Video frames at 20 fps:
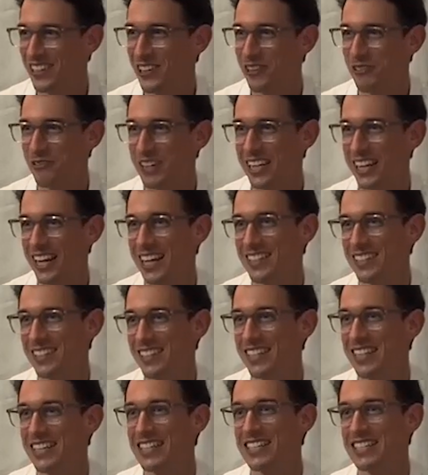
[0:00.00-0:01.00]
girl in
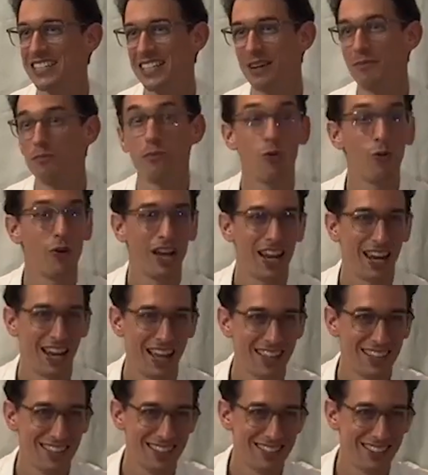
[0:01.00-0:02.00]
Latin is
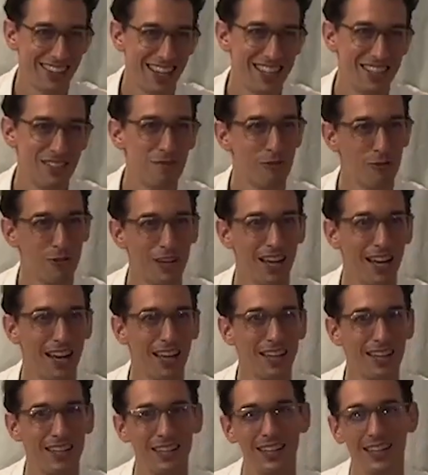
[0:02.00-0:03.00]
puella, right? Puella.